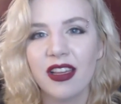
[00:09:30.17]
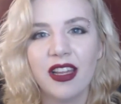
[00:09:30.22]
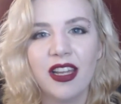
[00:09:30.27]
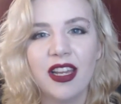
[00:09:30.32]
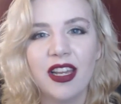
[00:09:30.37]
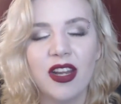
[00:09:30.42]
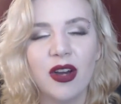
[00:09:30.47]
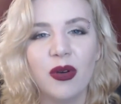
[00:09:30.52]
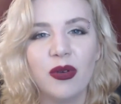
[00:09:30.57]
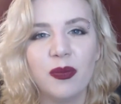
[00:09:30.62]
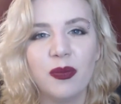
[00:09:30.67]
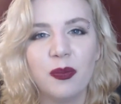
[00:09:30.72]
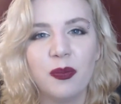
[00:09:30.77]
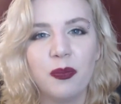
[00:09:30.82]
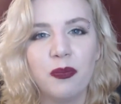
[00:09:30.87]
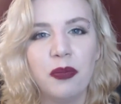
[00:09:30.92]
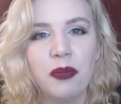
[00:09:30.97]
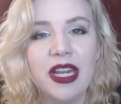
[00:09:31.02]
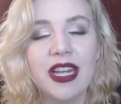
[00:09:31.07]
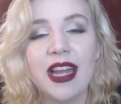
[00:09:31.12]
you know,
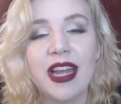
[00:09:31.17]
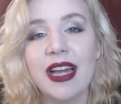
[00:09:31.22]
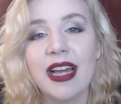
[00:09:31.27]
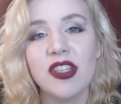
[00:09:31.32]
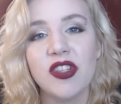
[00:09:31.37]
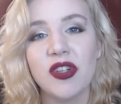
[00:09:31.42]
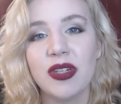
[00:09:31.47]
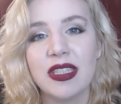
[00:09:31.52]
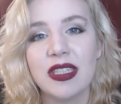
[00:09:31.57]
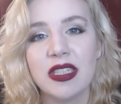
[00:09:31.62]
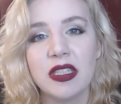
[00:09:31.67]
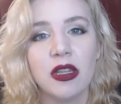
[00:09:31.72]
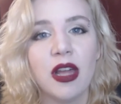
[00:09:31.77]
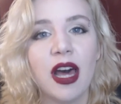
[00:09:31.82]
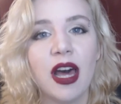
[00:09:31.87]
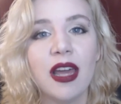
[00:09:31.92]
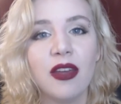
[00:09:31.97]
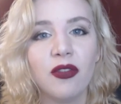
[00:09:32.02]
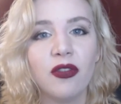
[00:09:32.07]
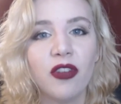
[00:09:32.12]
Bea to enter his
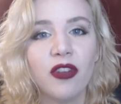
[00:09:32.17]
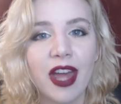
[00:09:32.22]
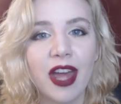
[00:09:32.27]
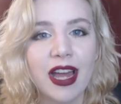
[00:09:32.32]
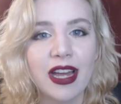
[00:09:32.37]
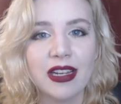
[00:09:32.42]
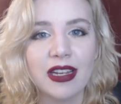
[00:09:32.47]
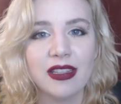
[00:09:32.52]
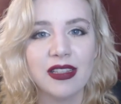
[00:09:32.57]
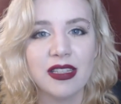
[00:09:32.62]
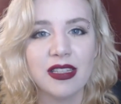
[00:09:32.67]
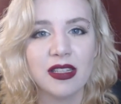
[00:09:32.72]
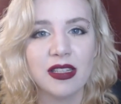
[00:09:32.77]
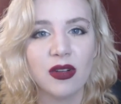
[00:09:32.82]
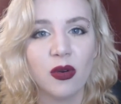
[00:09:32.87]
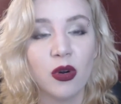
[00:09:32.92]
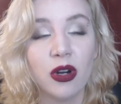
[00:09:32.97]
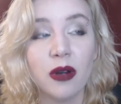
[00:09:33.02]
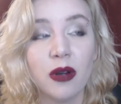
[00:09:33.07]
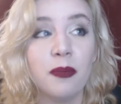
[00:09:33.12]
life and,
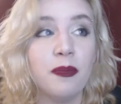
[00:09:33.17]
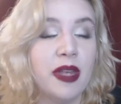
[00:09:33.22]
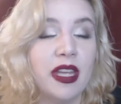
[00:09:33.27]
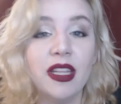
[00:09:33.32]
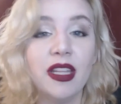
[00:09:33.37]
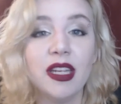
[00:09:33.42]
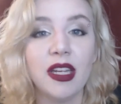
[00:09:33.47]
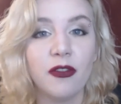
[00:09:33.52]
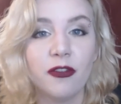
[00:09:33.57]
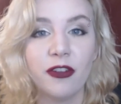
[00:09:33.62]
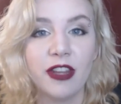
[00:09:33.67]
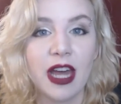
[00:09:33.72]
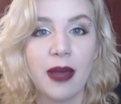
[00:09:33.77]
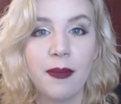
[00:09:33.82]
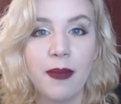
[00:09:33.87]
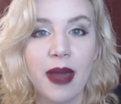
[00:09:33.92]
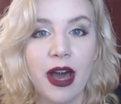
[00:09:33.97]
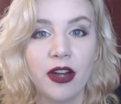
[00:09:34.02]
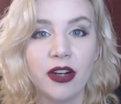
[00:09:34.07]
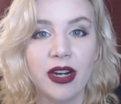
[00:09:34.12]
or Amelia for
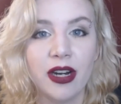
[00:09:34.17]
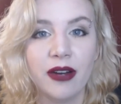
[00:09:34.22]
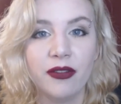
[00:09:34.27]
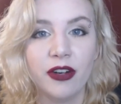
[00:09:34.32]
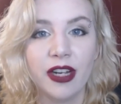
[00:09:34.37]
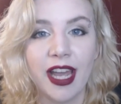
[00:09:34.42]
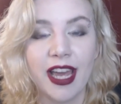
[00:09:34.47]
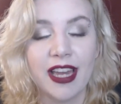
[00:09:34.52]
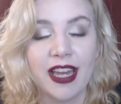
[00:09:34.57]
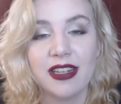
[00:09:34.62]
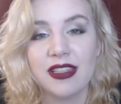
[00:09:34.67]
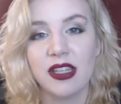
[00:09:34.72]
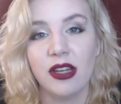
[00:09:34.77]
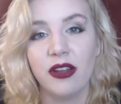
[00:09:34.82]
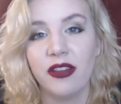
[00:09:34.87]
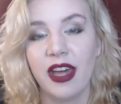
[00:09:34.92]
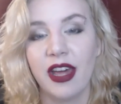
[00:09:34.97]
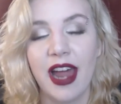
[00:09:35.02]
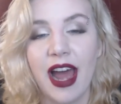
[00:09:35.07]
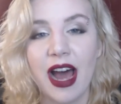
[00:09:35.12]
that matter, ever again
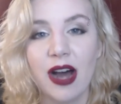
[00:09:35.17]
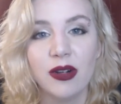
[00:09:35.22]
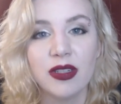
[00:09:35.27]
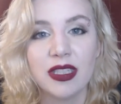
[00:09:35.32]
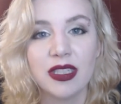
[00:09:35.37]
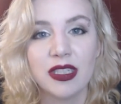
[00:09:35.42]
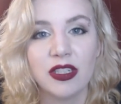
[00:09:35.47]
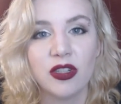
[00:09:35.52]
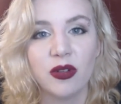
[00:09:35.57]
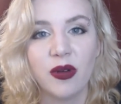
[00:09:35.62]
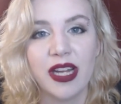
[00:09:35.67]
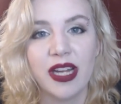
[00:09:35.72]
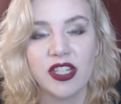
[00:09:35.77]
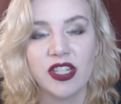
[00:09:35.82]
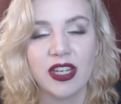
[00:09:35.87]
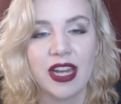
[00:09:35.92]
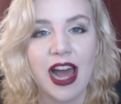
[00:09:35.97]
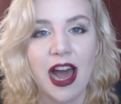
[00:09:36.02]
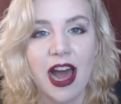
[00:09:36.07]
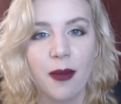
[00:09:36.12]
until that house
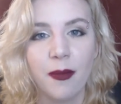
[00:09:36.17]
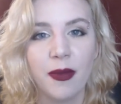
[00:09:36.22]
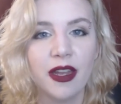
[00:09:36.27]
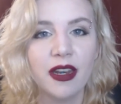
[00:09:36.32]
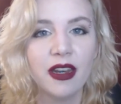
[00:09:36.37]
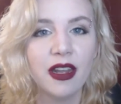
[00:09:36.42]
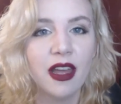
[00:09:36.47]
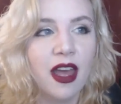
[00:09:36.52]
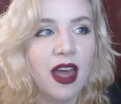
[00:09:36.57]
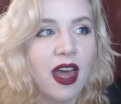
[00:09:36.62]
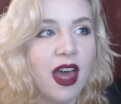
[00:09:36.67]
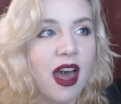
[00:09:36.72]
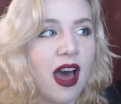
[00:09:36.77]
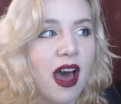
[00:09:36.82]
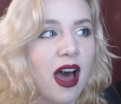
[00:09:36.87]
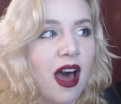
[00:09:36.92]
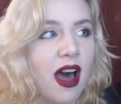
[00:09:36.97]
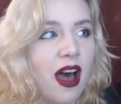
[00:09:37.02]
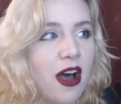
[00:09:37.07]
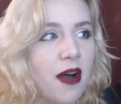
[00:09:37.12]
situation happened
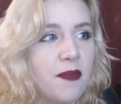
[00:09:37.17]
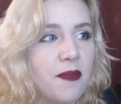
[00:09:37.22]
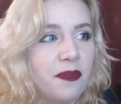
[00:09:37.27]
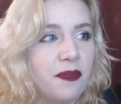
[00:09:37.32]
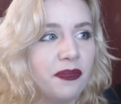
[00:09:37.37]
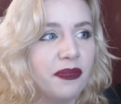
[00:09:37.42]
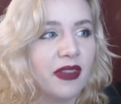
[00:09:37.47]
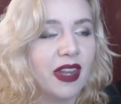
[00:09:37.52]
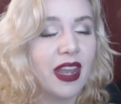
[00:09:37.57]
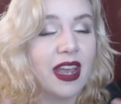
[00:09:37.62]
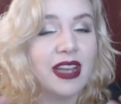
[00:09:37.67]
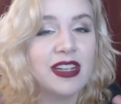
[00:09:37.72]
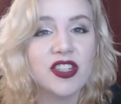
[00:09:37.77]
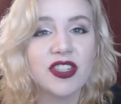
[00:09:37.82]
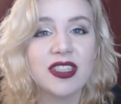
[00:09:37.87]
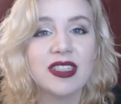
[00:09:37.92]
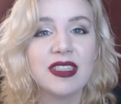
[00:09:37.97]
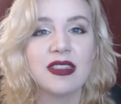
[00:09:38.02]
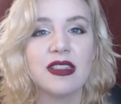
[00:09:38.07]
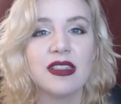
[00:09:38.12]
um, and
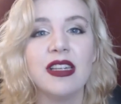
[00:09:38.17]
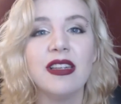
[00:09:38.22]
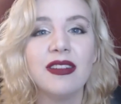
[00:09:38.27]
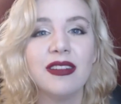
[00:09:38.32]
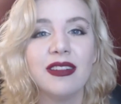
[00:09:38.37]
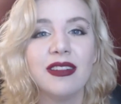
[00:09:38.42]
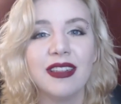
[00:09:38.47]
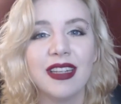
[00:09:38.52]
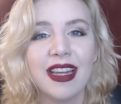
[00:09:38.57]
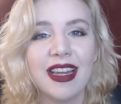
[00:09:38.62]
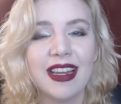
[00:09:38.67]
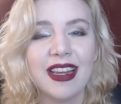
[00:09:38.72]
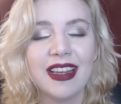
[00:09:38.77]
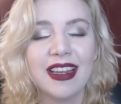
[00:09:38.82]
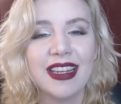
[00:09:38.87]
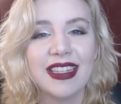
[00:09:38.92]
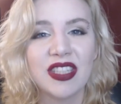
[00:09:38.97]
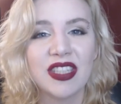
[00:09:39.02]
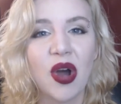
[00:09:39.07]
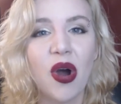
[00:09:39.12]
just steal
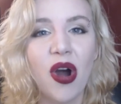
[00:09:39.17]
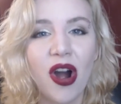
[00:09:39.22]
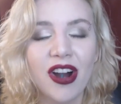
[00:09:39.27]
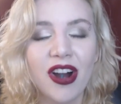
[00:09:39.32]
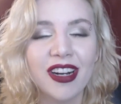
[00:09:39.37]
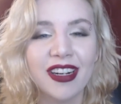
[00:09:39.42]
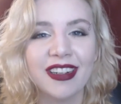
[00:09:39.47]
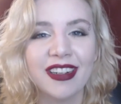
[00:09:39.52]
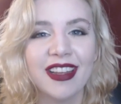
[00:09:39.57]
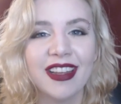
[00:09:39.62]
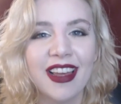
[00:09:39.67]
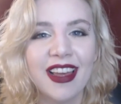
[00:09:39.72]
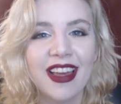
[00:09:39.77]
his heart.